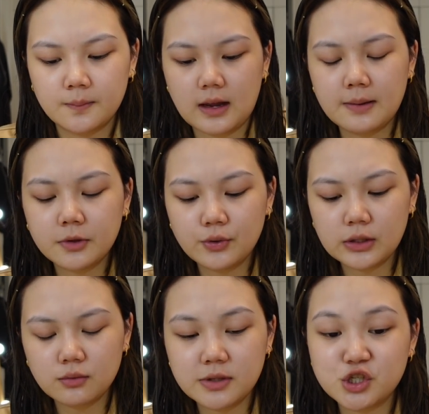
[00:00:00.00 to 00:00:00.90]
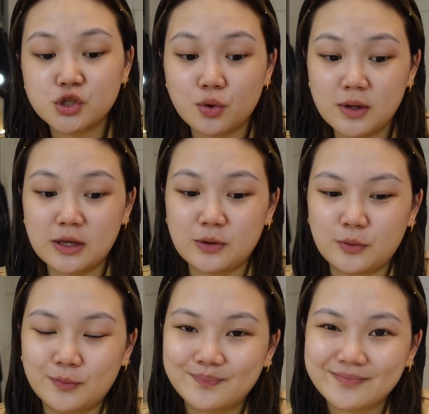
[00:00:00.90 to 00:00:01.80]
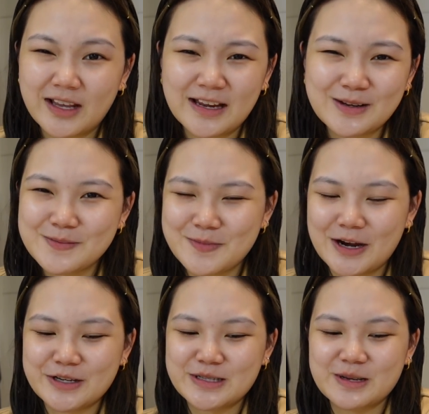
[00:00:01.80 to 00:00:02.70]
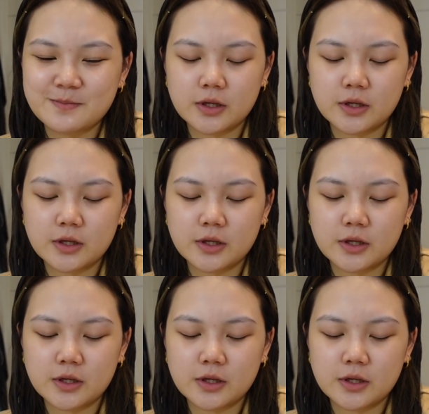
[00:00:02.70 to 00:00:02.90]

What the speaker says: I'm going to be showing you. Kind of embarrassing,